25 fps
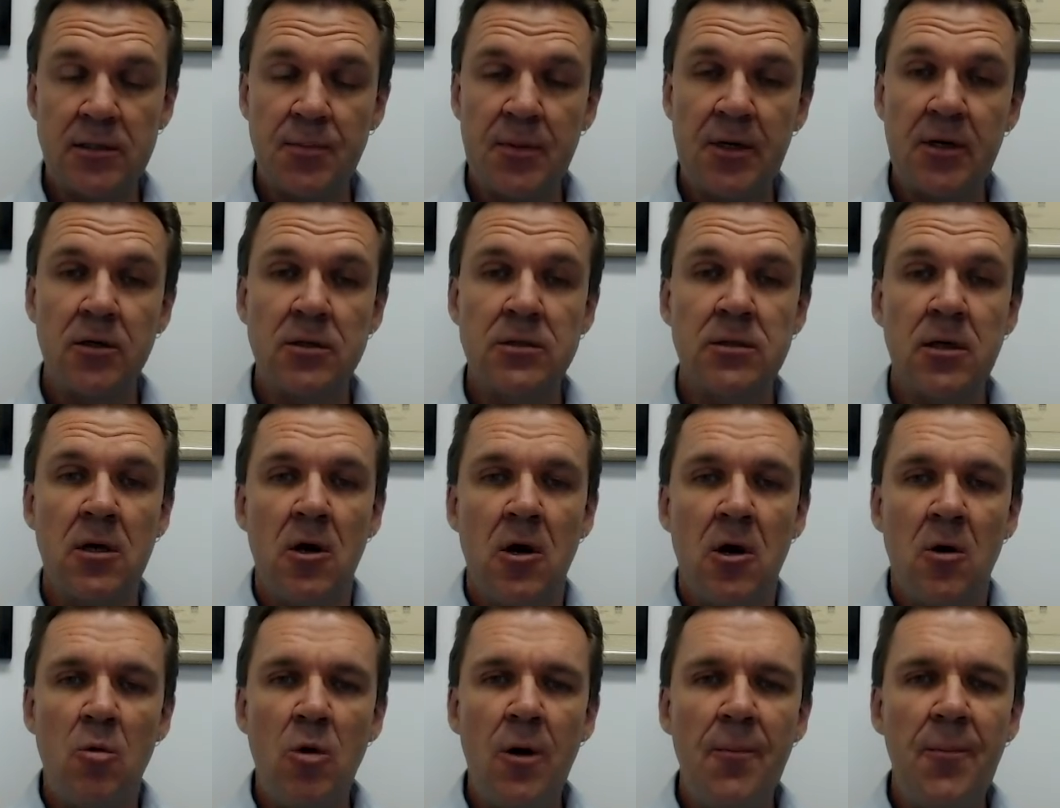Because
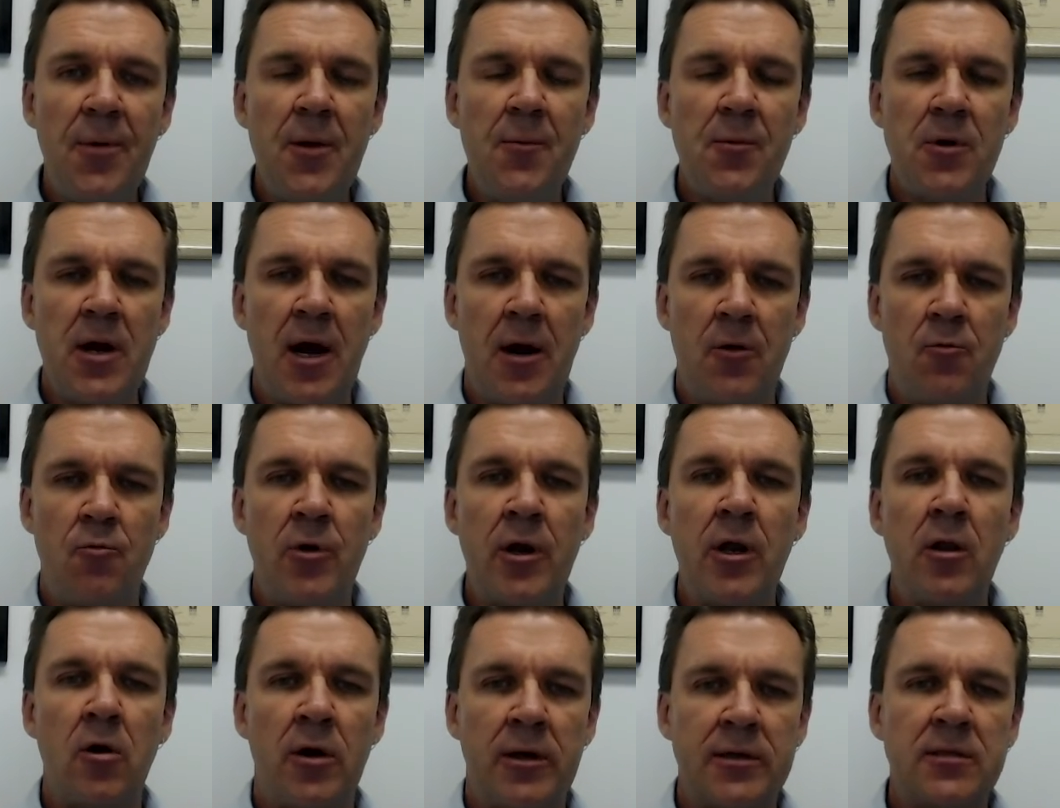what people don't
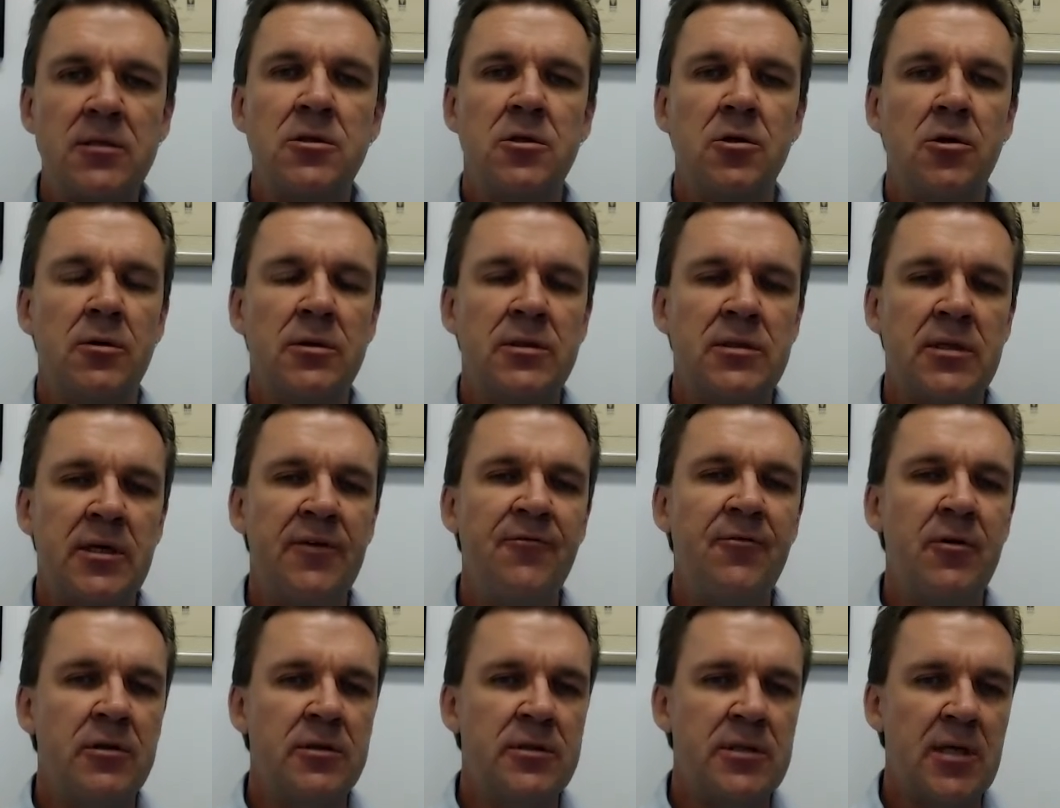realise too is
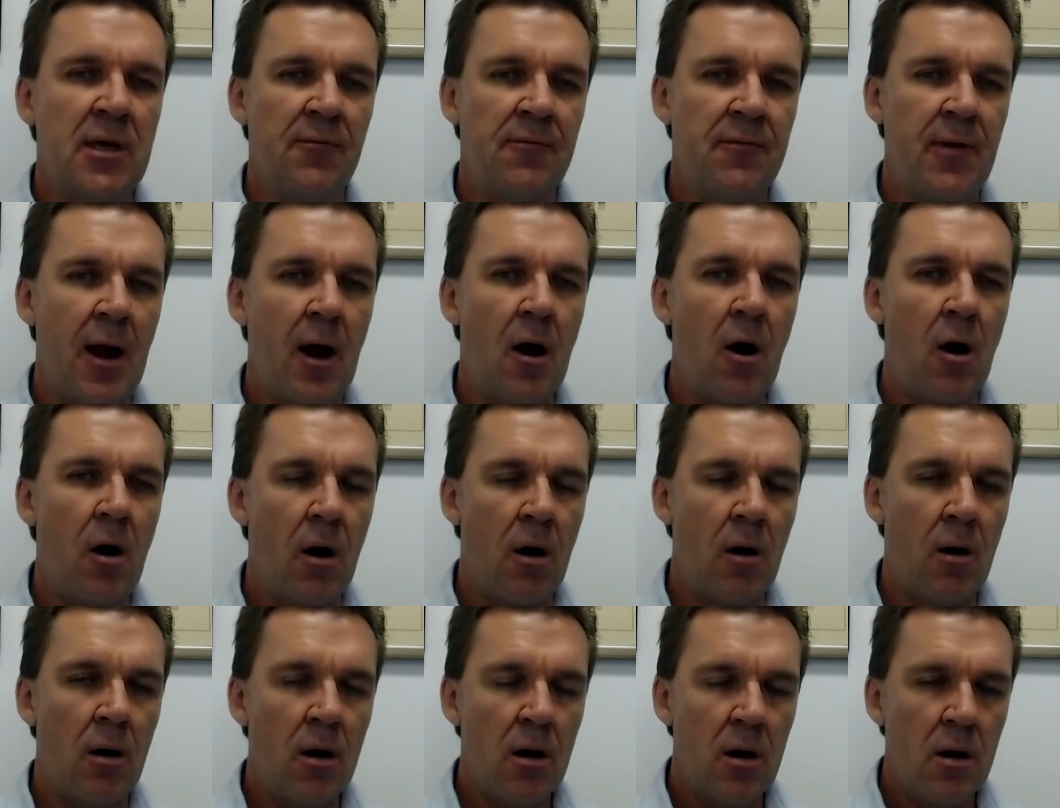even some of
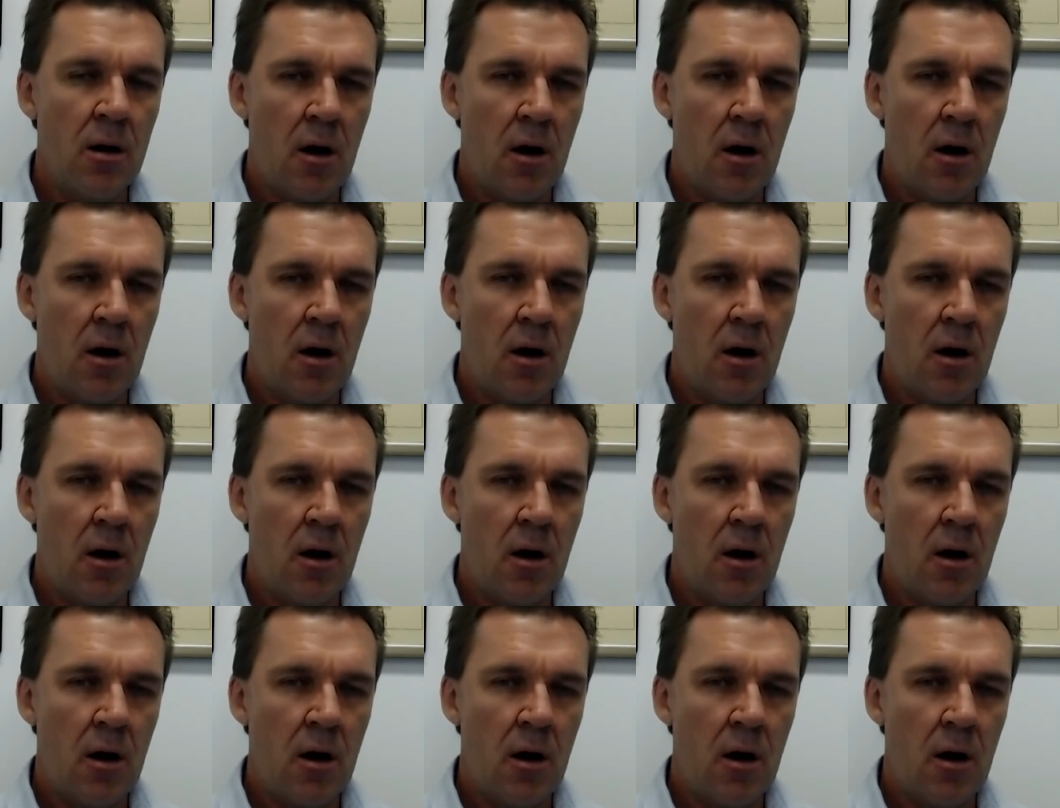our